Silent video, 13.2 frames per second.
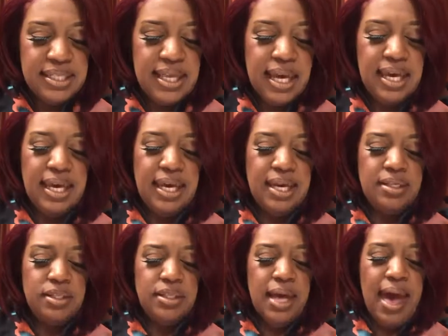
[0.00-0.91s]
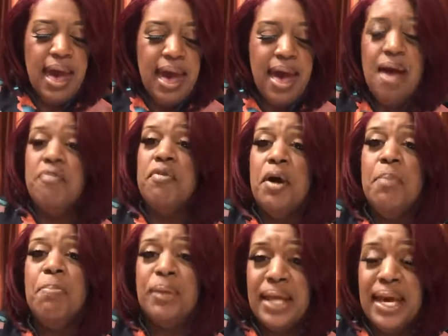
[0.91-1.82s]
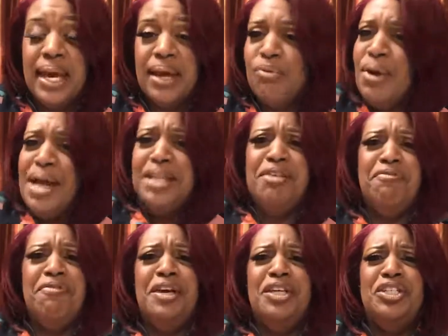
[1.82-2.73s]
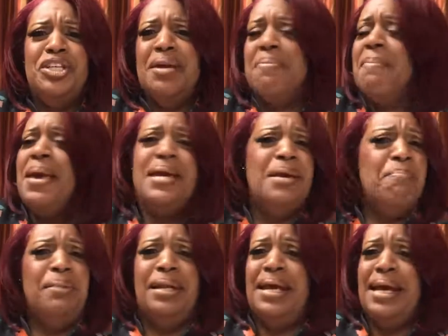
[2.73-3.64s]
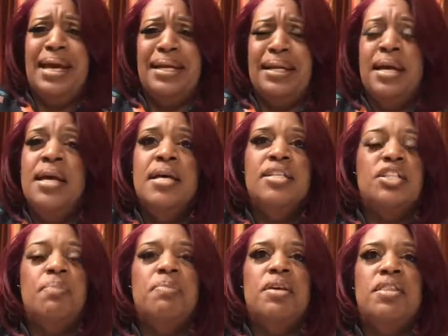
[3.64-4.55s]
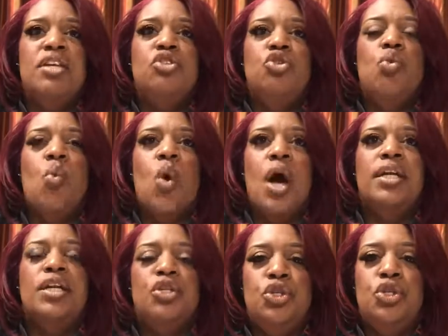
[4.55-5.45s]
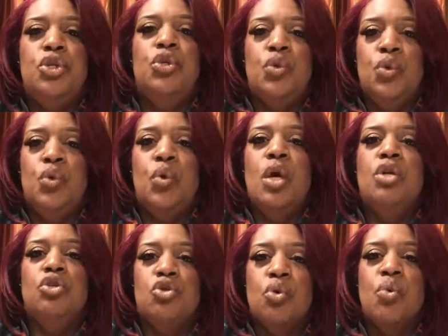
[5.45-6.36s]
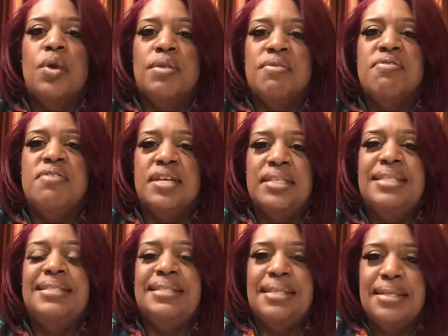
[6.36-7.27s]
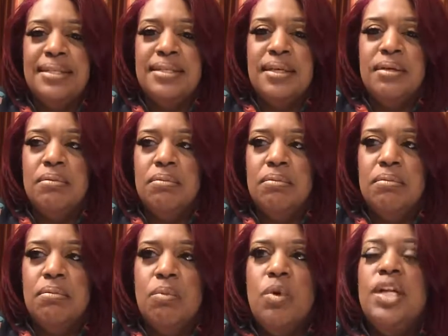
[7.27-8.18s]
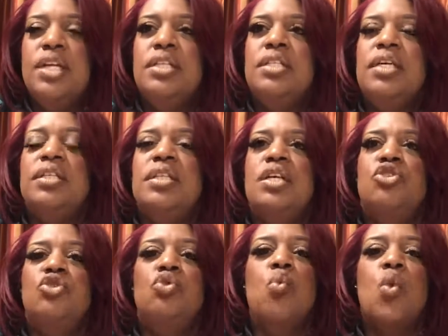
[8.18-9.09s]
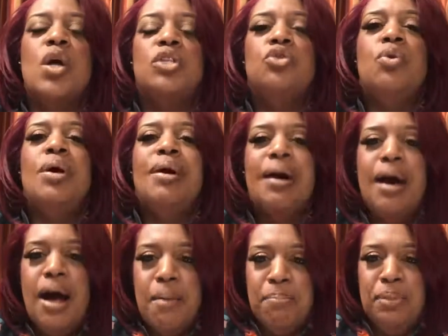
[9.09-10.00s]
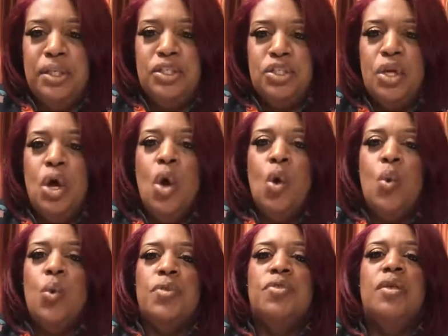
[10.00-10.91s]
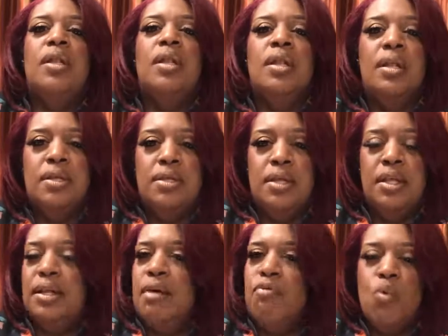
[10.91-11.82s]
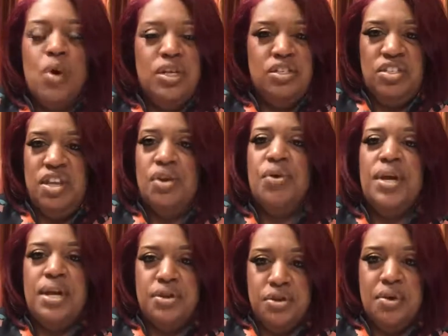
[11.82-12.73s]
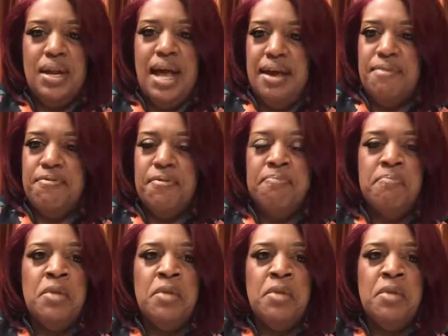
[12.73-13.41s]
thing is to have a plan. Write the vision, make it plain. Something that you want to do during this season. What is it that you want to accomplish with the loved ones that are in your life?